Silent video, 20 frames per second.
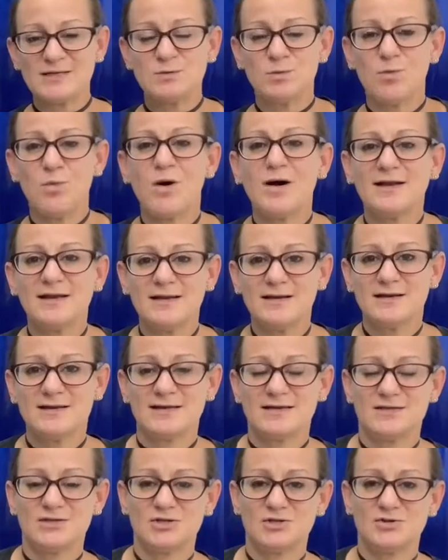wanted a
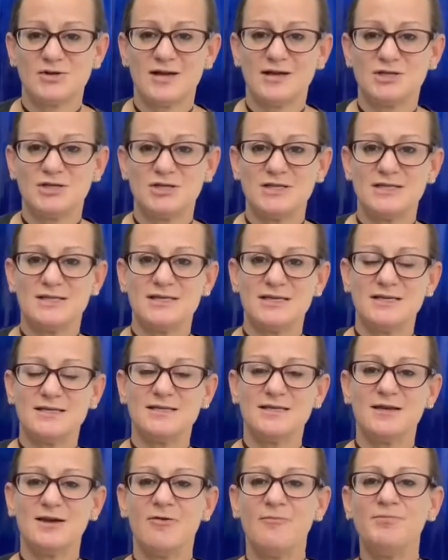dust extraction
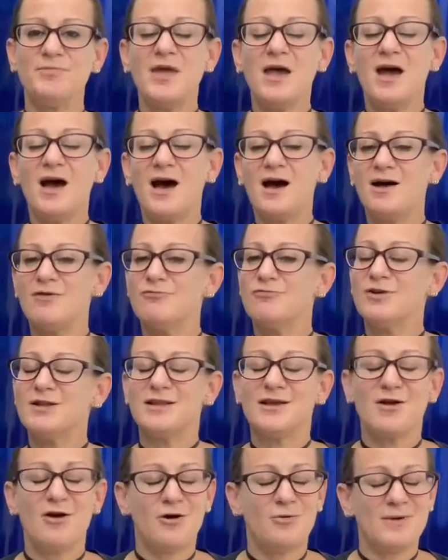system.
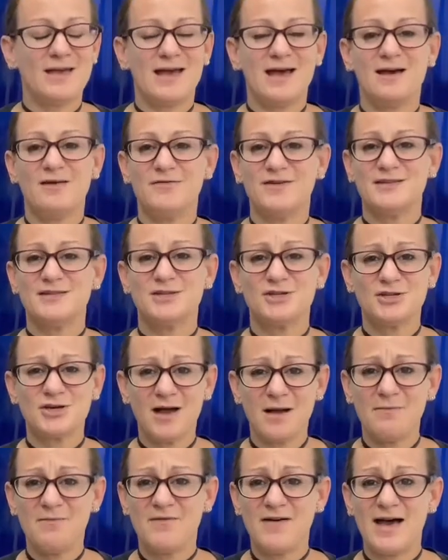Really all we have is a
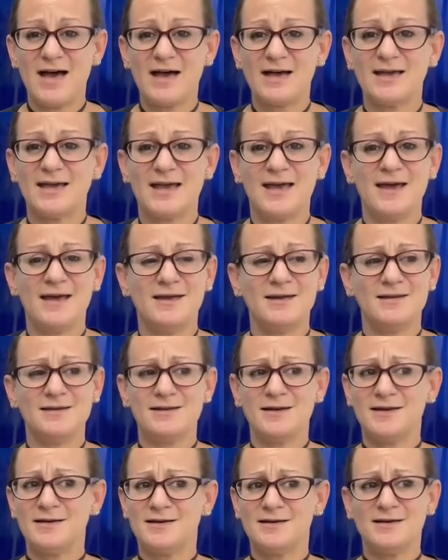shop vac and
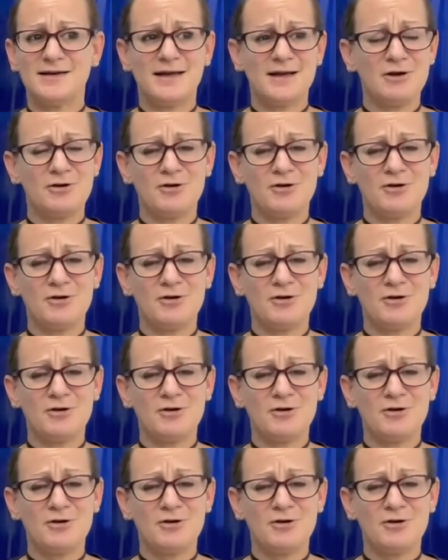air